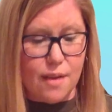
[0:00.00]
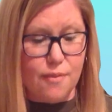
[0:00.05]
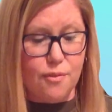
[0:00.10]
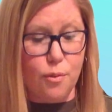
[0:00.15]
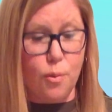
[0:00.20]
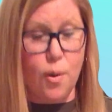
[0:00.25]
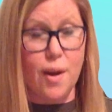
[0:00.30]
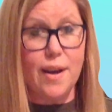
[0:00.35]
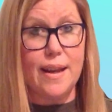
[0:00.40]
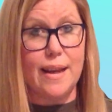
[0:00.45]
of
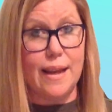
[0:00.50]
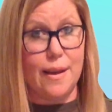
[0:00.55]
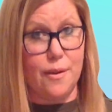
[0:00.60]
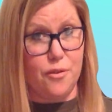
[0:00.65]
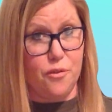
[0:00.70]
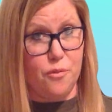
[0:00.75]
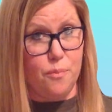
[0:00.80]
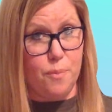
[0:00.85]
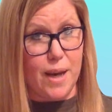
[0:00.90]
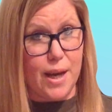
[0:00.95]
running
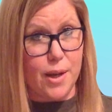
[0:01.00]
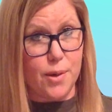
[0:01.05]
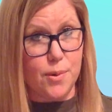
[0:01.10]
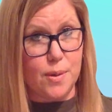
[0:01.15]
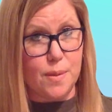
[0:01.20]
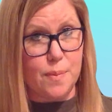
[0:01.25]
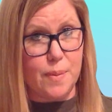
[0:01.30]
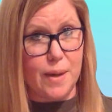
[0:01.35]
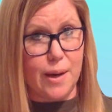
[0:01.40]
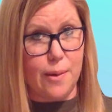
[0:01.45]
out of
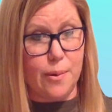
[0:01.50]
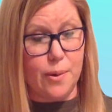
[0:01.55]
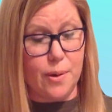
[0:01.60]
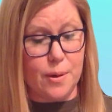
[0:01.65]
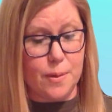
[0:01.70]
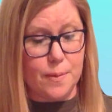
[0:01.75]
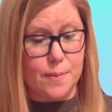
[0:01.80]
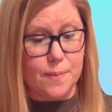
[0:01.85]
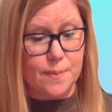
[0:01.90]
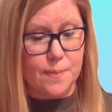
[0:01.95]
battery
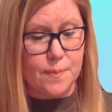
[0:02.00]
power.